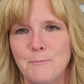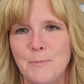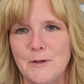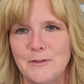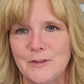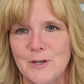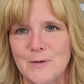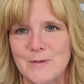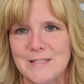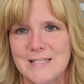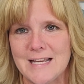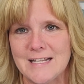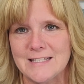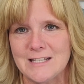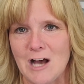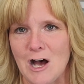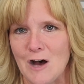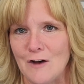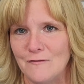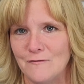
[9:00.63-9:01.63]
put those
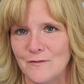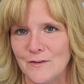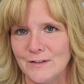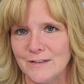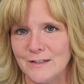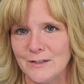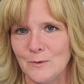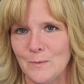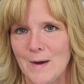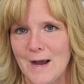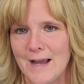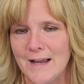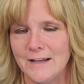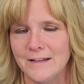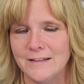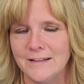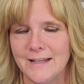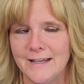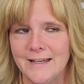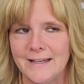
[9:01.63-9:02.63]
things off for a little
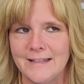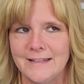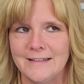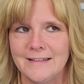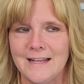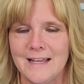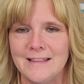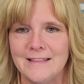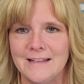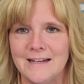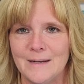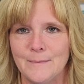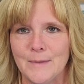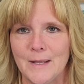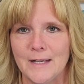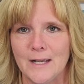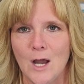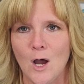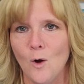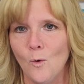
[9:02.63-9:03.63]
while, and then I'm
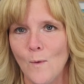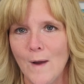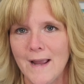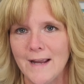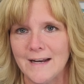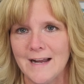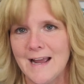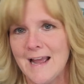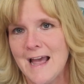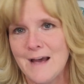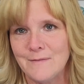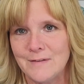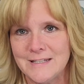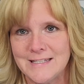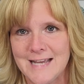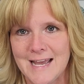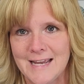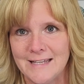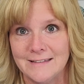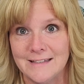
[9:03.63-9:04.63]
like, oh wait, I have a
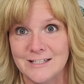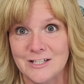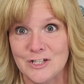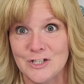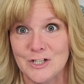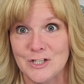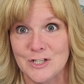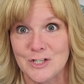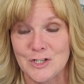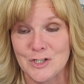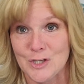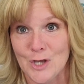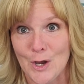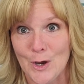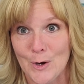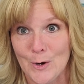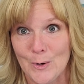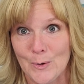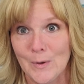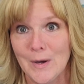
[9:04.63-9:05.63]
day, let's just
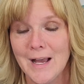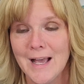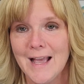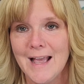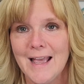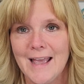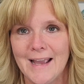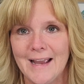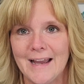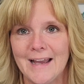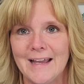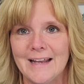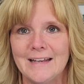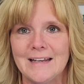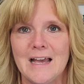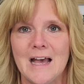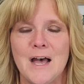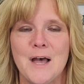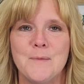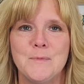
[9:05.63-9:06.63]
sew.
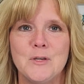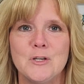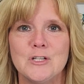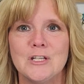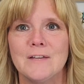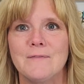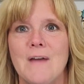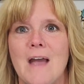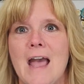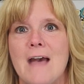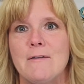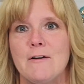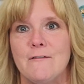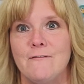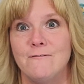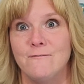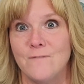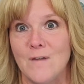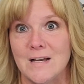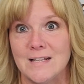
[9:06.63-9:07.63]
And usually if I
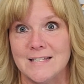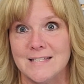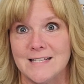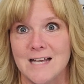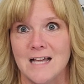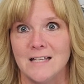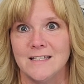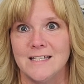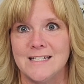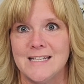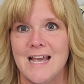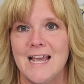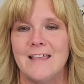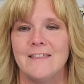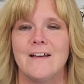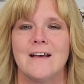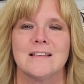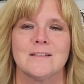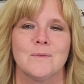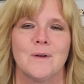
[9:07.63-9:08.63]
have a solid
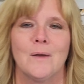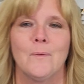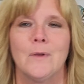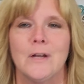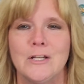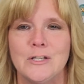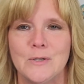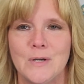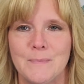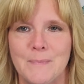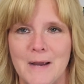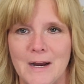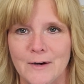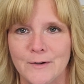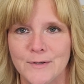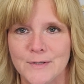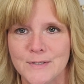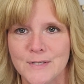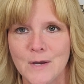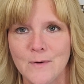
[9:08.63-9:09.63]
day, that's when I want to do
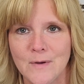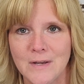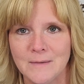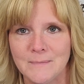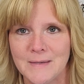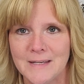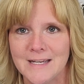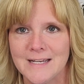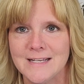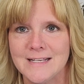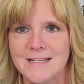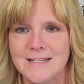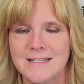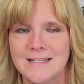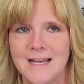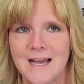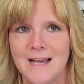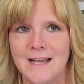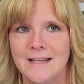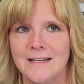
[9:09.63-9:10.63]
apparel sewing
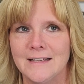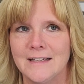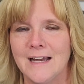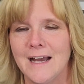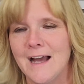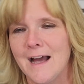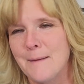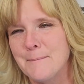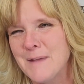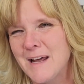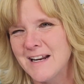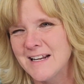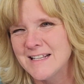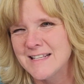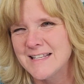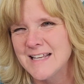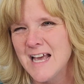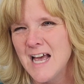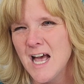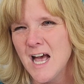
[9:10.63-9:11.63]
because I'm not as